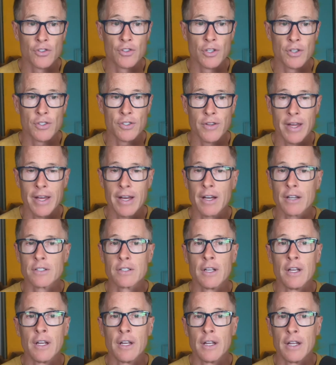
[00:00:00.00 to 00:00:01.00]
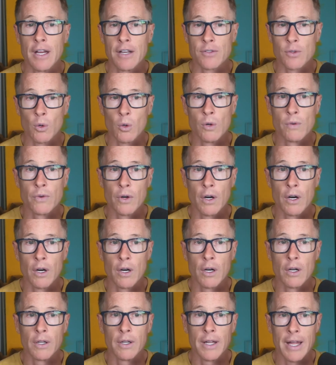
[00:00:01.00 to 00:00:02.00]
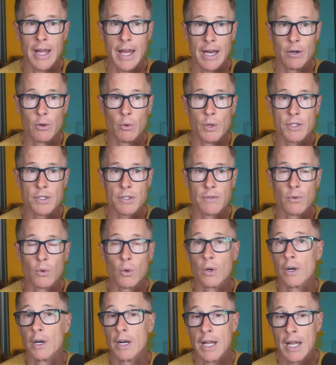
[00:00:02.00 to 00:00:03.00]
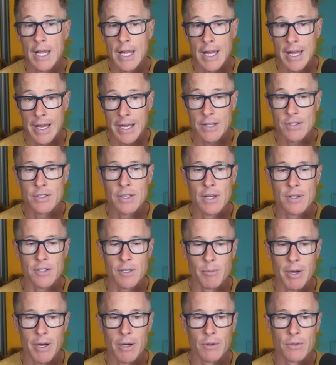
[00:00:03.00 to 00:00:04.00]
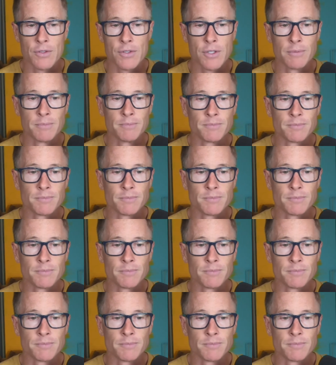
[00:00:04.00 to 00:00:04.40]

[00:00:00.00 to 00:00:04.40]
just that, as overall at risk for excess amounts.